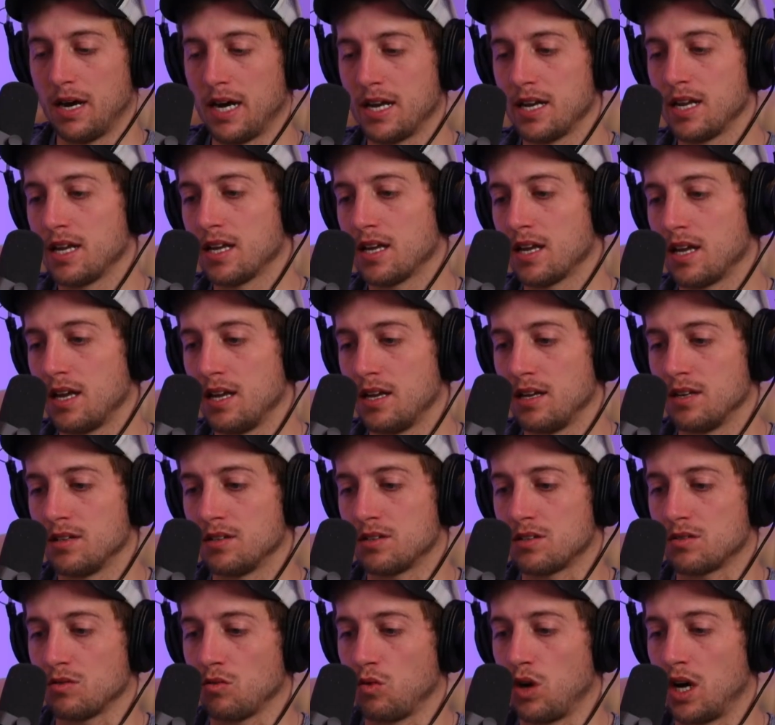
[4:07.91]
Mining
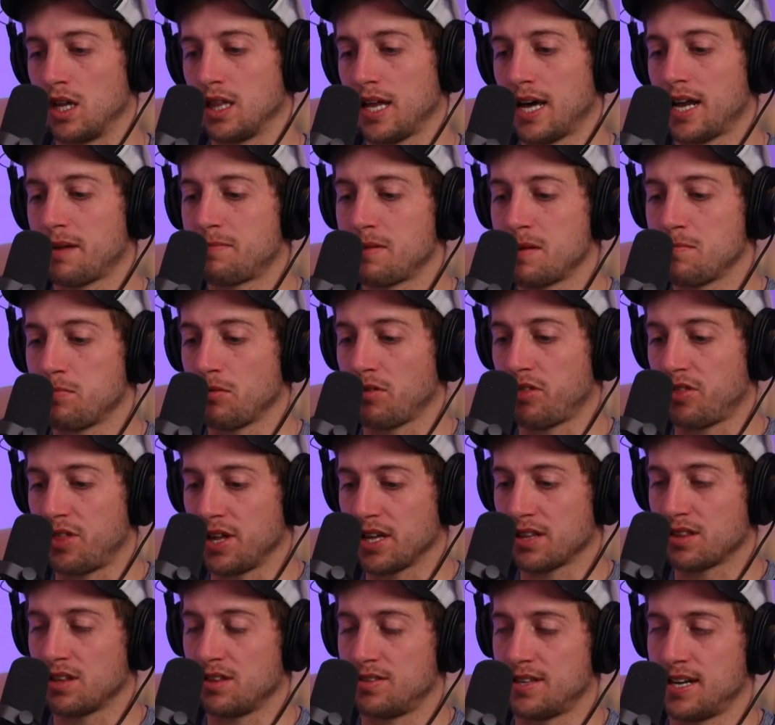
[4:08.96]
is, a lot of people
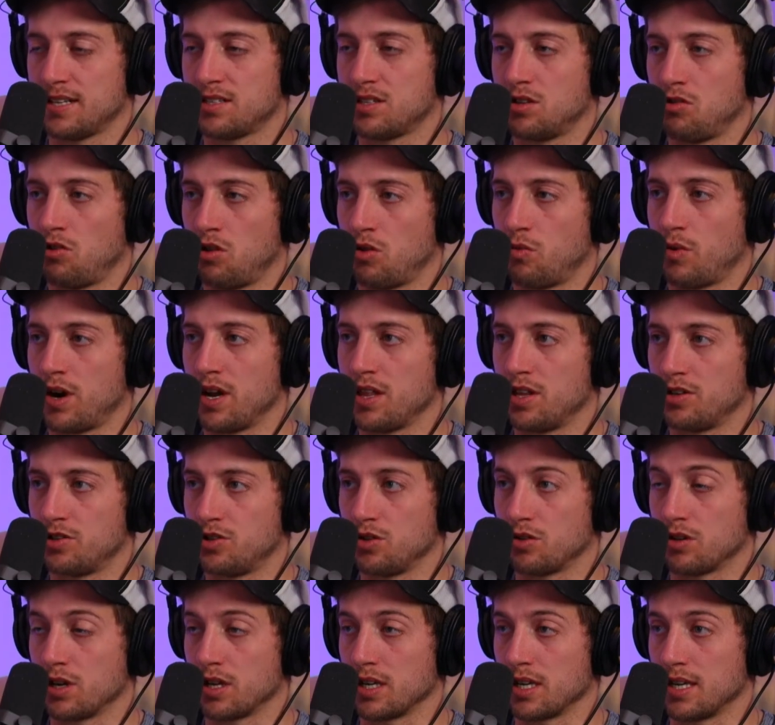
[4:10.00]
think that that's the only way
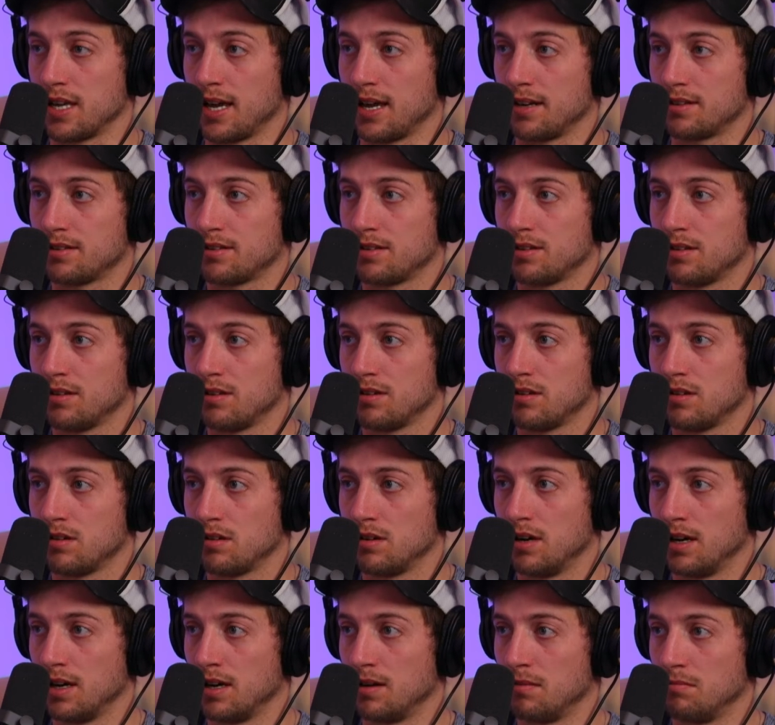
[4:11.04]
that you can get
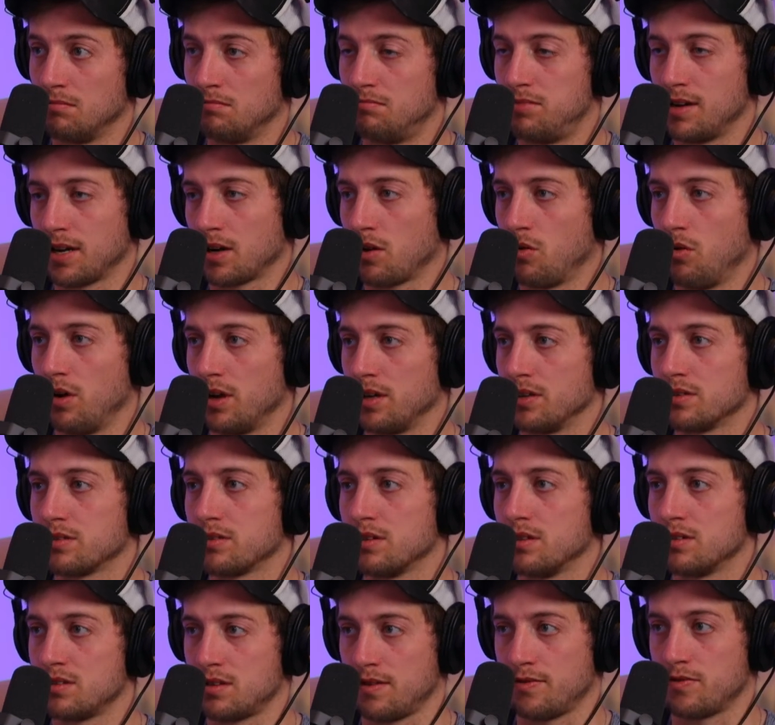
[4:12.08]

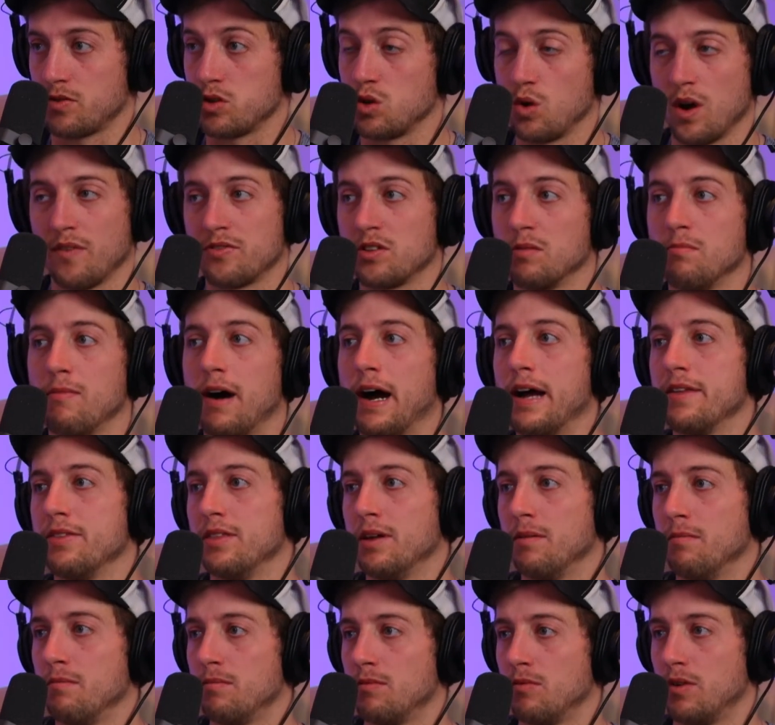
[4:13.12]
Bitcoins, is if you have to
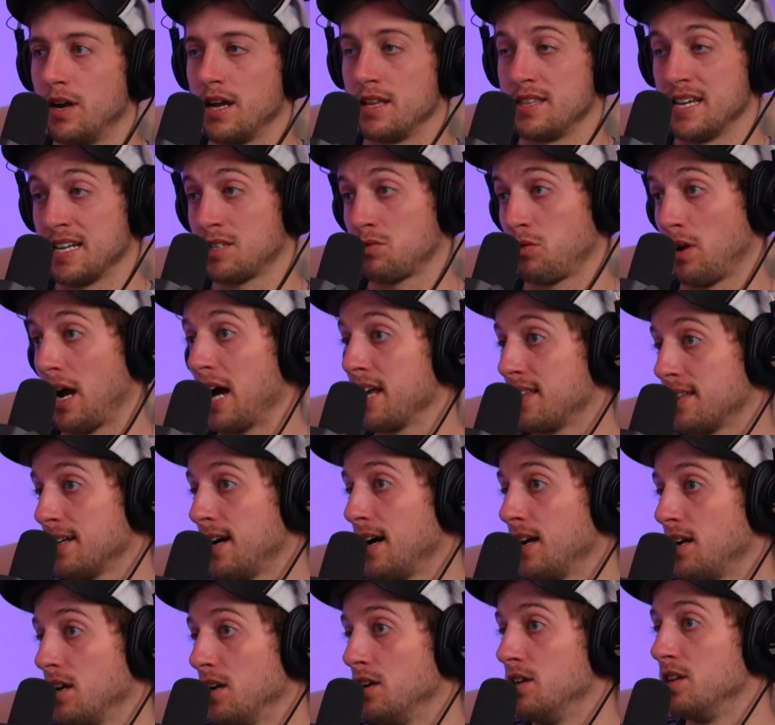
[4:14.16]
mine them, right? That's what I
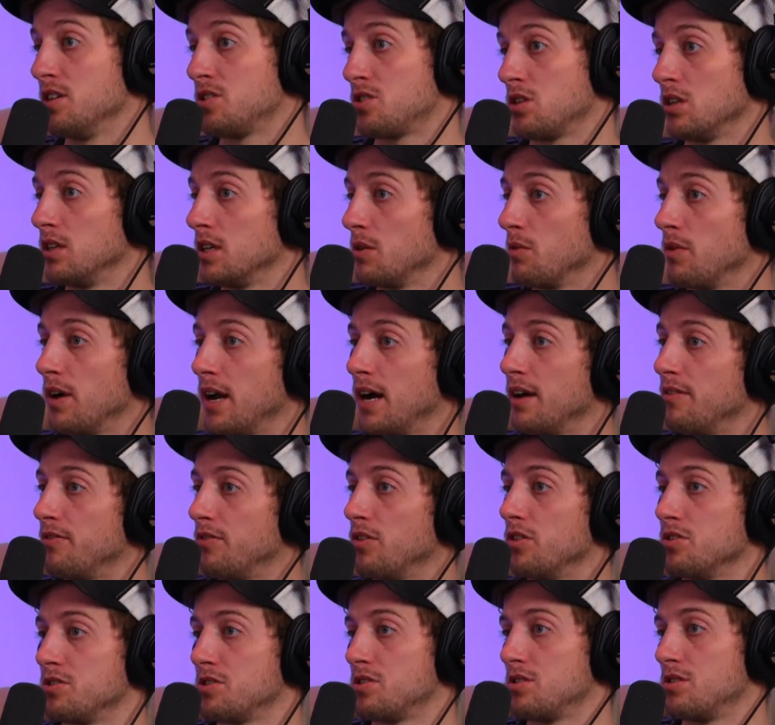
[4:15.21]
thought initially when I
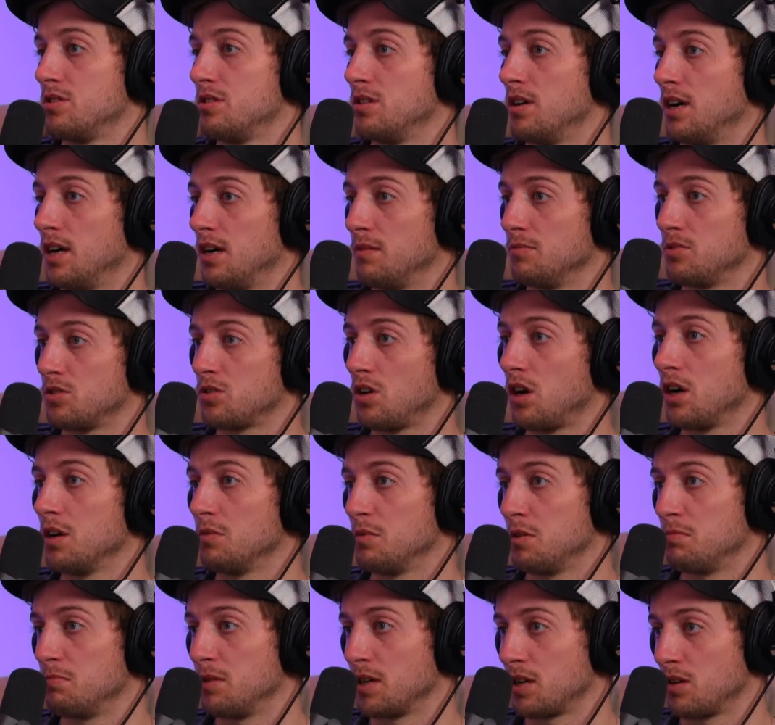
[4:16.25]
first
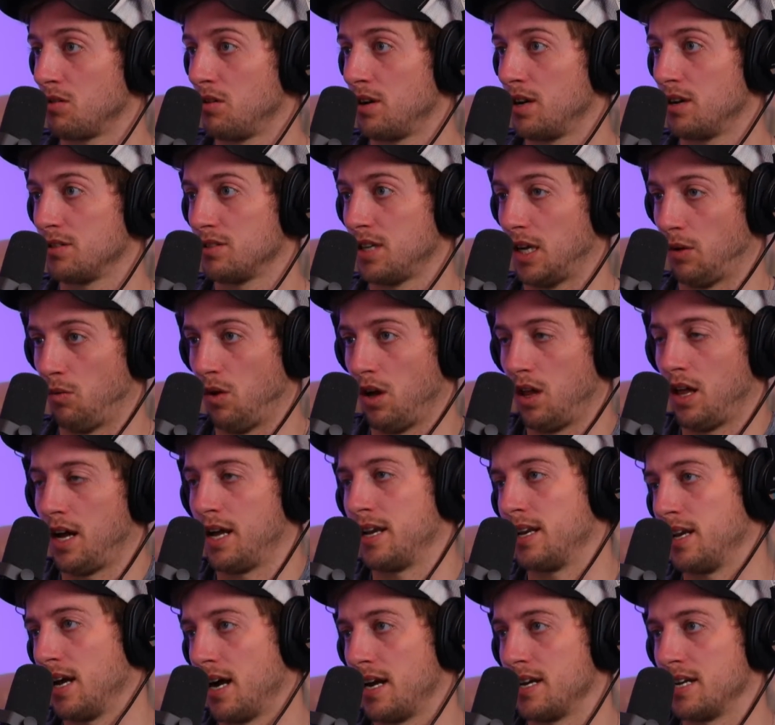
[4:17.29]
started with Bitcoin. I was like, well,
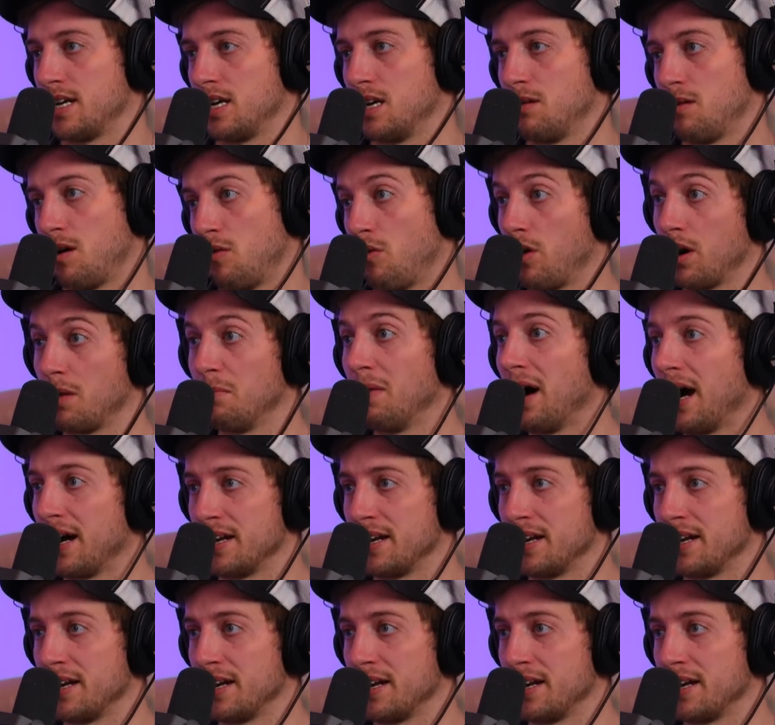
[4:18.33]
I need them.